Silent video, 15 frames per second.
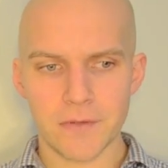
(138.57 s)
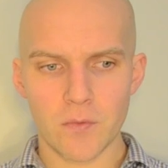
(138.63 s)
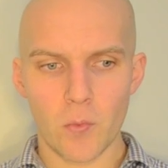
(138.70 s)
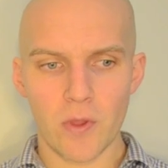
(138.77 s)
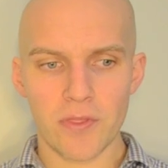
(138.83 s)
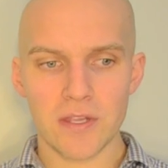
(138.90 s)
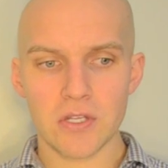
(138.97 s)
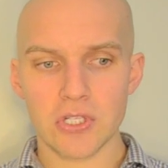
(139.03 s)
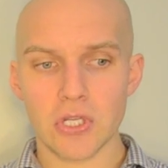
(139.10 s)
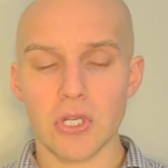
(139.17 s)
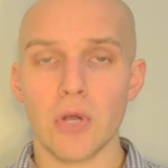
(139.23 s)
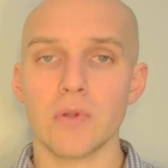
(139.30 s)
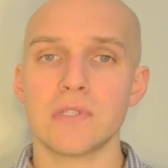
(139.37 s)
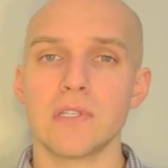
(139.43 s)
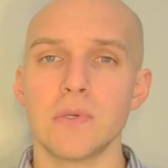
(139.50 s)
One thing you should
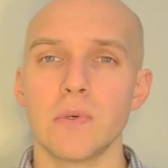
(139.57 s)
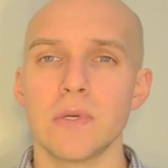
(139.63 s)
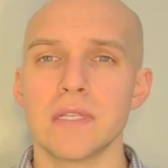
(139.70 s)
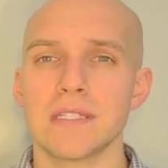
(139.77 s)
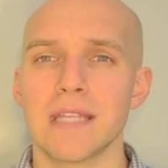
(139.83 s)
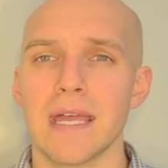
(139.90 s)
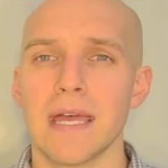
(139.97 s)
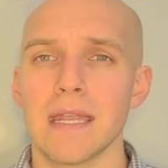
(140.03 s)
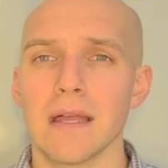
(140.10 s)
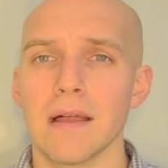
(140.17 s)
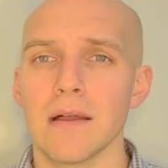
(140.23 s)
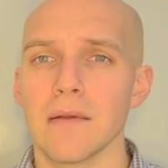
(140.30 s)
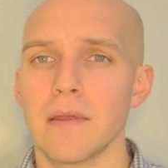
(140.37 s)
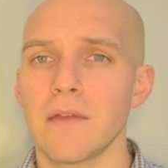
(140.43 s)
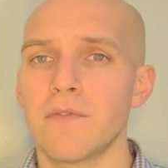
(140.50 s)
know too is
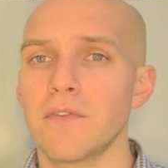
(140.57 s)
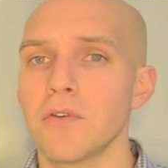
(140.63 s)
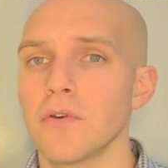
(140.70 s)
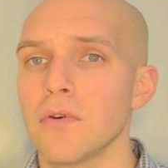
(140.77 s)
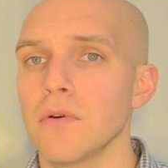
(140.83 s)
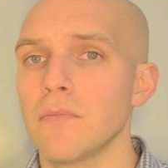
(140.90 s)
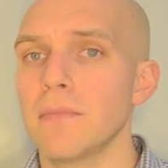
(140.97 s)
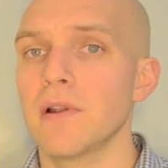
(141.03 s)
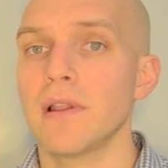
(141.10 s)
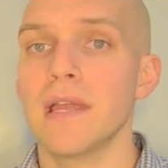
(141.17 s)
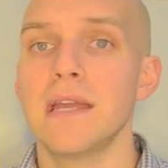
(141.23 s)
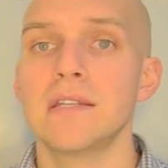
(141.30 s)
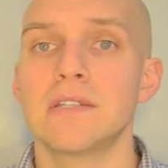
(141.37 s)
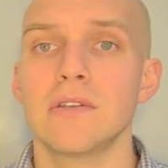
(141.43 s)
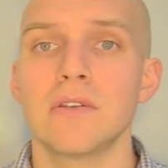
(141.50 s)
that if you're
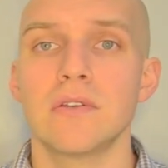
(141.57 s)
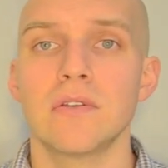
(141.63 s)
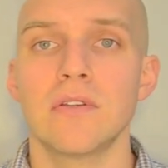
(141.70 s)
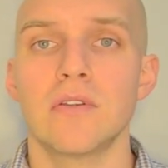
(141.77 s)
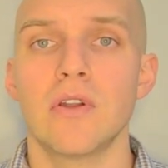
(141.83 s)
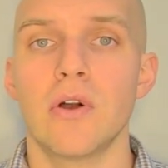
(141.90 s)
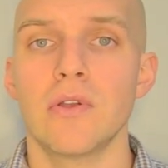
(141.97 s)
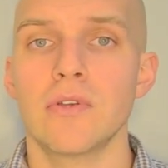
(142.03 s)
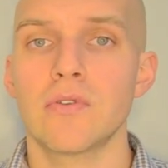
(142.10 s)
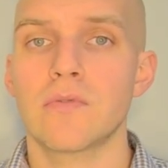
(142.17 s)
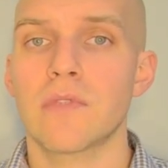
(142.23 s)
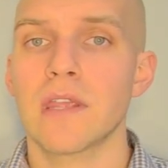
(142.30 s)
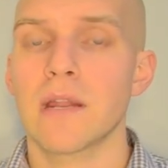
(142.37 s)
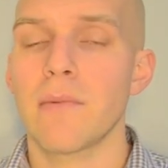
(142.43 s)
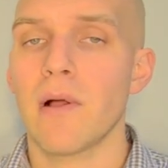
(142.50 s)
middle-aged and you're
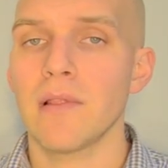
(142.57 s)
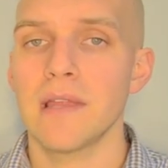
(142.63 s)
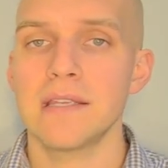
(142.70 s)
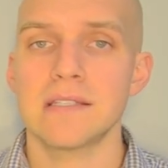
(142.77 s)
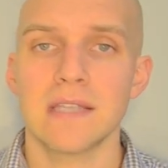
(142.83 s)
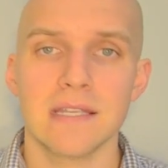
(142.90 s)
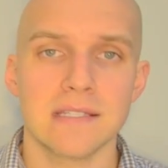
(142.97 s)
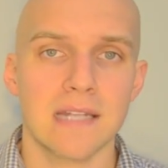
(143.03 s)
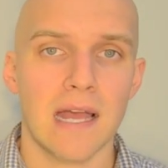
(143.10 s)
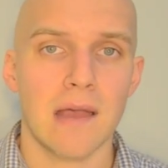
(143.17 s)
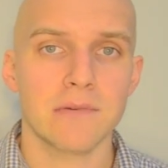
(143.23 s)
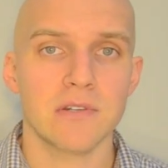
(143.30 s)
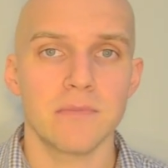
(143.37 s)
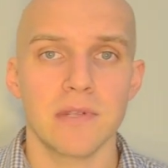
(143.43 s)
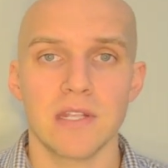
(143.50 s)
thinking about LASIK as an
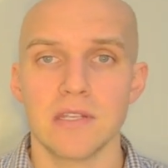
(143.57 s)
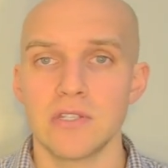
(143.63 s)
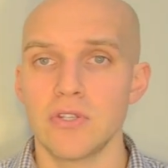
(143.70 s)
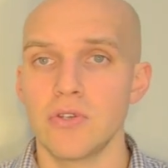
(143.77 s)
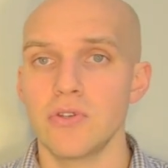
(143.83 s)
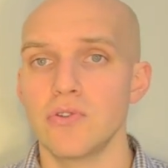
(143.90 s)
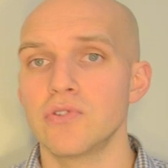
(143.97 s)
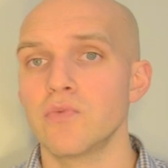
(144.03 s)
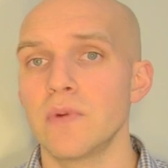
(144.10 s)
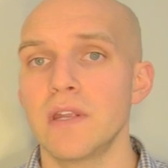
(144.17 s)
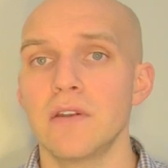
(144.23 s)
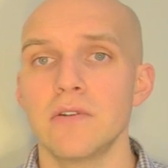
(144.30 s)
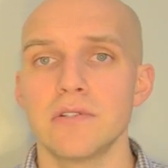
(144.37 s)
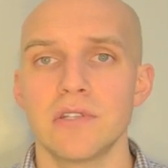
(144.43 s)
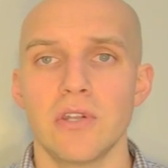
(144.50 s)
option because you use
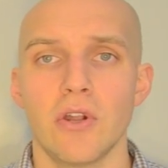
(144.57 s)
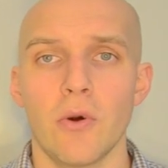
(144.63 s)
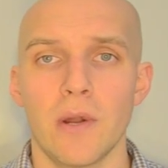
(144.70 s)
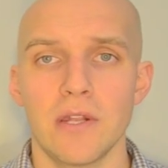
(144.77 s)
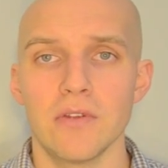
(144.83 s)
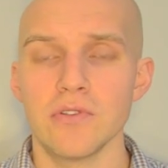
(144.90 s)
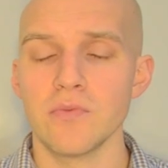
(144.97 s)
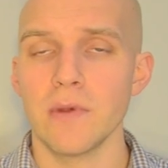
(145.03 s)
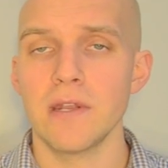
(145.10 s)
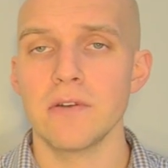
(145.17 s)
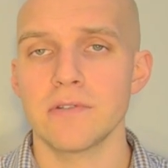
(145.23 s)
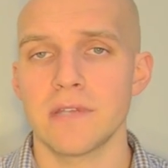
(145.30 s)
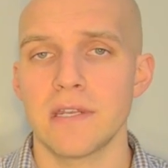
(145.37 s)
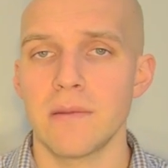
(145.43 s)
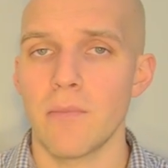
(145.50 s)
readers and you don't want to use
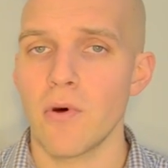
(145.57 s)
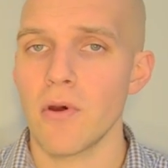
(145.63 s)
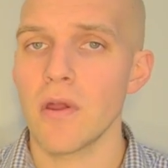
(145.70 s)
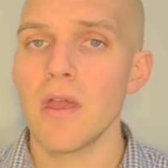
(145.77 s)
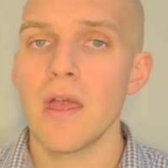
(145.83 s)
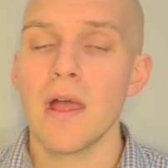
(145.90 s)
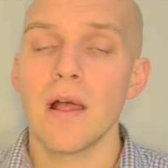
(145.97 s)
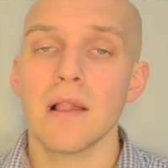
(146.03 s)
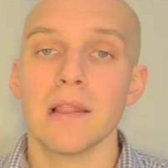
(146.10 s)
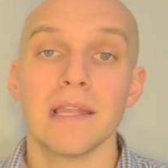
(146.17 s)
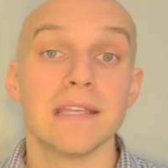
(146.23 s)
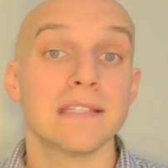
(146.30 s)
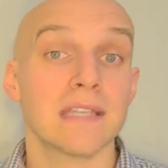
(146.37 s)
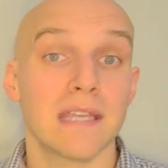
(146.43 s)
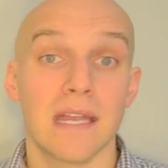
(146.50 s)
readers anymore,
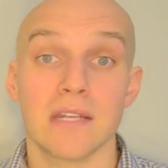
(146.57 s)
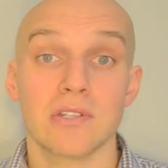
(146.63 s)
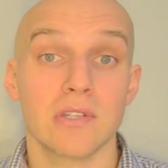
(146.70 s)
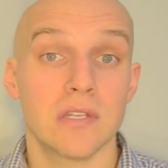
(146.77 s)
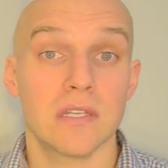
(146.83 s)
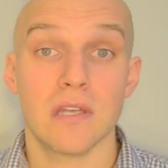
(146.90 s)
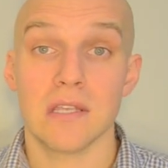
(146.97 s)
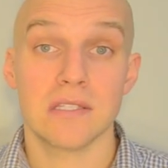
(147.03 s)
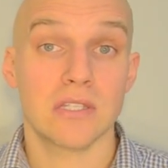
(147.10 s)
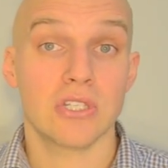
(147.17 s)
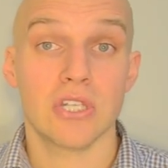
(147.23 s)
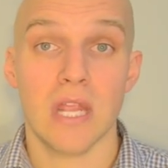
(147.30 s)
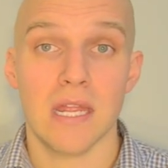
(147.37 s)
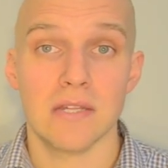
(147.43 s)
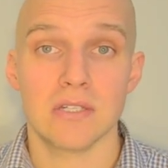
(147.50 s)
LASIK actually doesn't
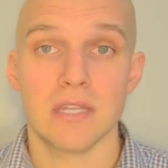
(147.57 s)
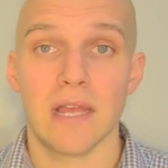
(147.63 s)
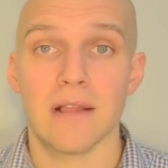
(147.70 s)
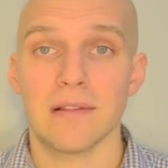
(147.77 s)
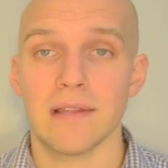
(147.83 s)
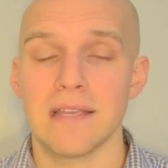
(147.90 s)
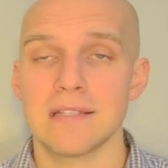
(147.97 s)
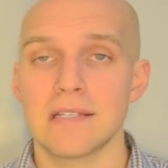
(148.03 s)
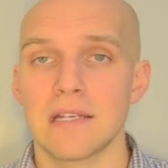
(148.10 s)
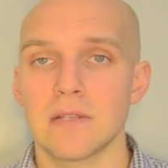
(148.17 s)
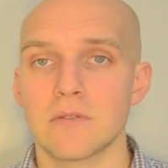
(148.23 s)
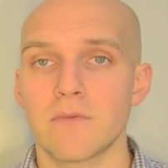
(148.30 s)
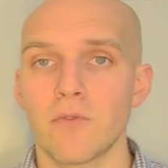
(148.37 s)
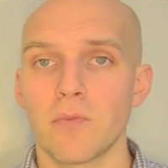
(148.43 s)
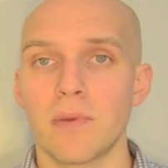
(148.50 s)
change that. LASIK
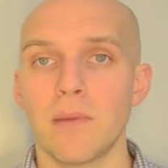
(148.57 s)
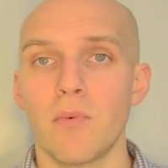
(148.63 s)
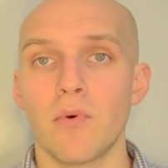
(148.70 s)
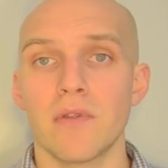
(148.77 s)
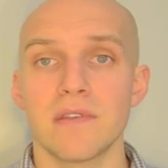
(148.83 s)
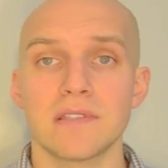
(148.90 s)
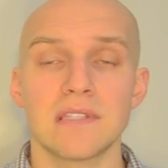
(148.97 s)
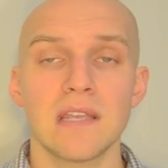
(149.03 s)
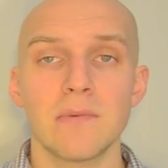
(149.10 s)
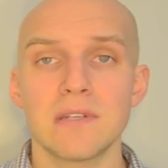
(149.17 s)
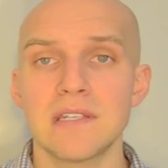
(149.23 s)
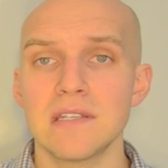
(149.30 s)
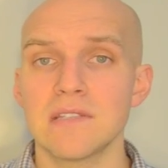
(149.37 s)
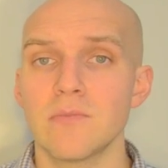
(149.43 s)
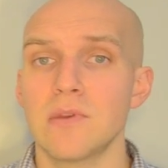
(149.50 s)
is for people with
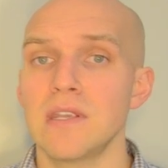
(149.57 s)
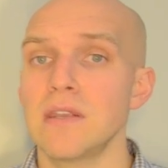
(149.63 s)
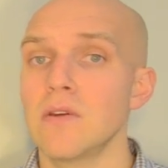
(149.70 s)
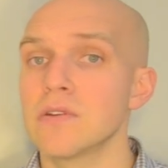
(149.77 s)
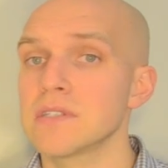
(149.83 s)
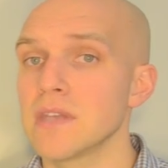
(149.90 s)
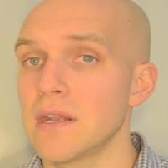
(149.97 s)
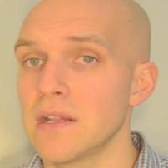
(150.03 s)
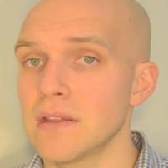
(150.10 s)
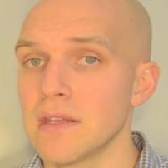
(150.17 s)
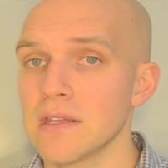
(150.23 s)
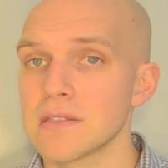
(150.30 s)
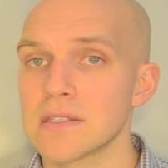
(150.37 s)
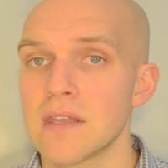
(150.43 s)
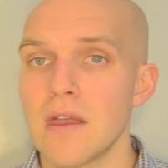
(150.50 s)
astigmatism and
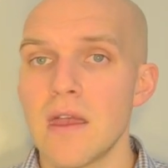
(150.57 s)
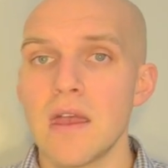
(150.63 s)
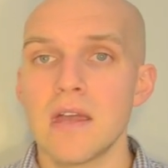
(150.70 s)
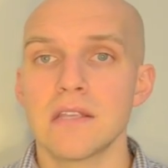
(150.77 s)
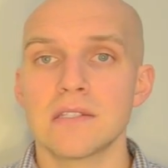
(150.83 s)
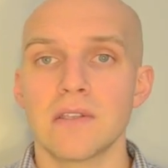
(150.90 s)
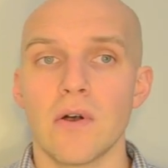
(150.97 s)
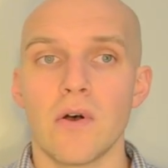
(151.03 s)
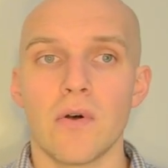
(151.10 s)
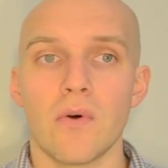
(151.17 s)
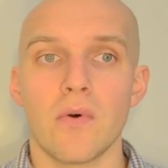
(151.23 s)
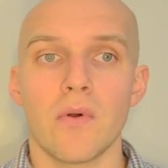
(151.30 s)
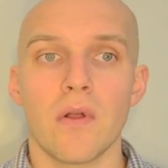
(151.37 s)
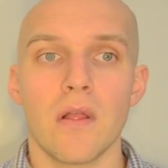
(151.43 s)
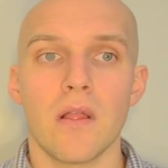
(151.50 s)
nearsightedness.
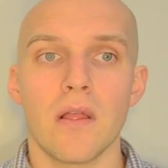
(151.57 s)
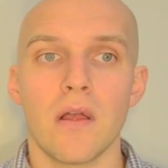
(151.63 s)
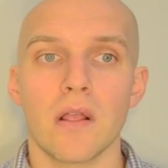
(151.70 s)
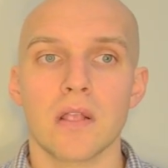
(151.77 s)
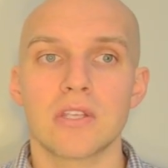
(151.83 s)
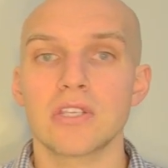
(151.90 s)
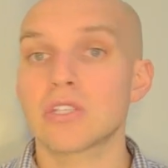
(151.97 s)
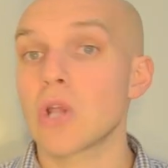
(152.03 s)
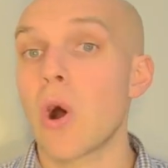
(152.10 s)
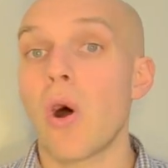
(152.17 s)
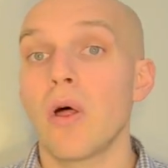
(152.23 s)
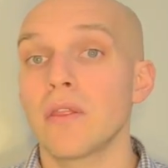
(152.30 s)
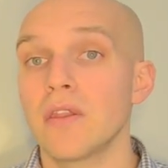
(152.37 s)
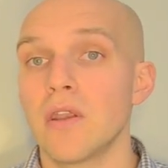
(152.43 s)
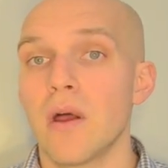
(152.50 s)
So just
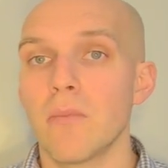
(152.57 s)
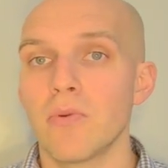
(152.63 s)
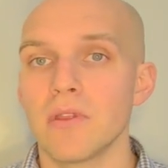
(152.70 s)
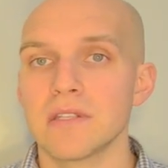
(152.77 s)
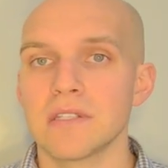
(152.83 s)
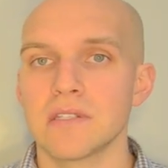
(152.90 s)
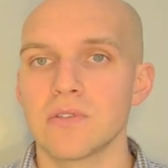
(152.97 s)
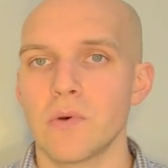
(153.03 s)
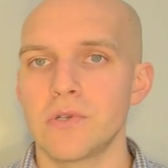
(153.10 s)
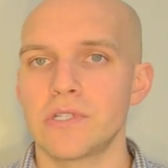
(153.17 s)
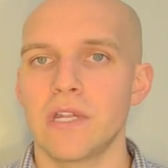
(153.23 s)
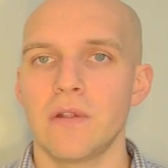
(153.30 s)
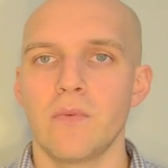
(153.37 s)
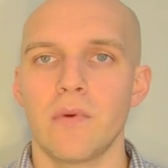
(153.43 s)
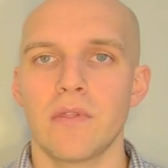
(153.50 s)
calling the number that's
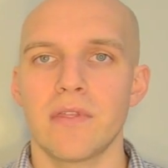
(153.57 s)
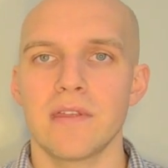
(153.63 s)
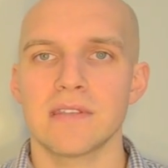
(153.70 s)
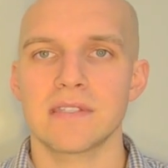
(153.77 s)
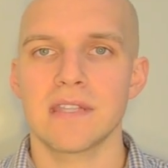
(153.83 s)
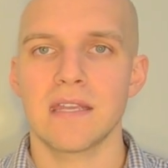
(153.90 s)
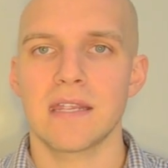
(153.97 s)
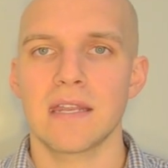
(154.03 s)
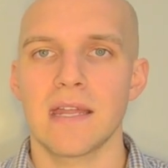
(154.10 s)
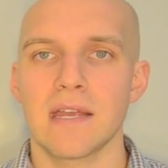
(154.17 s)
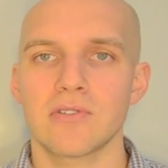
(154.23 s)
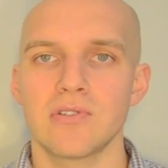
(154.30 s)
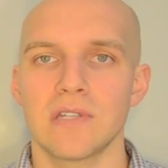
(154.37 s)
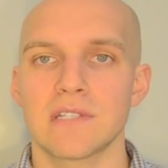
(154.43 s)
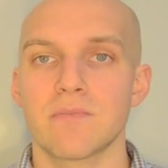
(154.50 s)
associated with this, they can
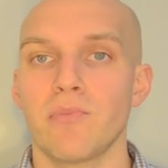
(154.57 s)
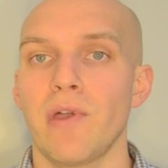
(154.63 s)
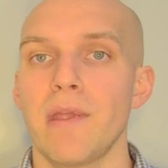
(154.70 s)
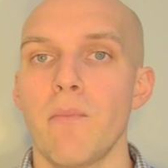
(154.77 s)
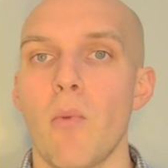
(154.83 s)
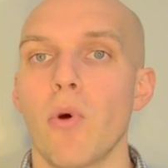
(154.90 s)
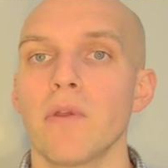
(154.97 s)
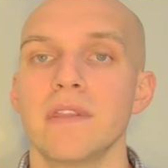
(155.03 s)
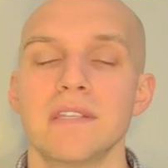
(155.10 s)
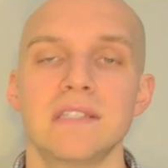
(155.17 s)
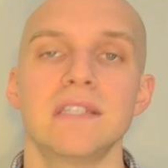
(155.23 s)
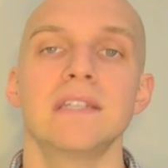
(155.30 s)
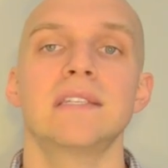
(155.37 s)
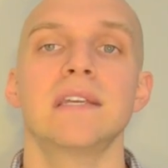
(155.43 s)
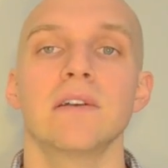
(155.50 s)
actually explain more of these
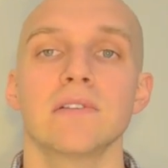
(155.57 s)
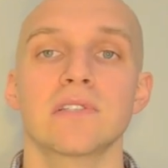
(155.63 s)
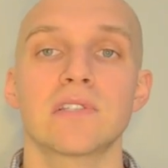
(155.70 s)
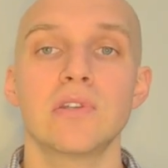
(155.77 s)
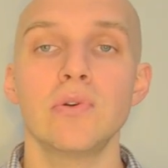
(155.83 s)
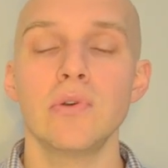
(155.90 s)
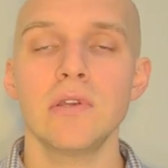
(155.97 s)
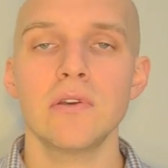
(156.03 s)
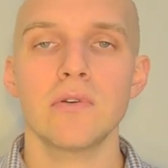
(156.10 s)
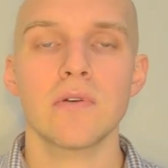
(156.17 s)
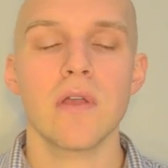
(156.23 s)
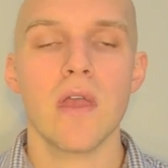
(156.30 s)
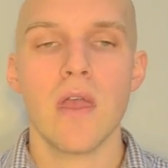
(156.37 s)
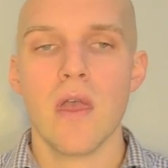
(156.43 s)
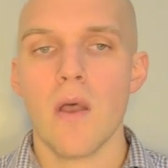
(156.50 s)
details to you.